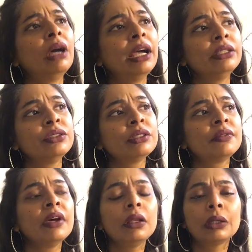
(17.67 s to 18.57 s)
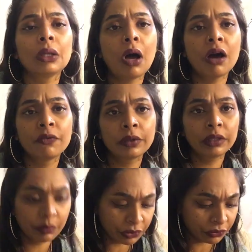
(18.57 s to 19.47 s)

I just felt a little off with Libra's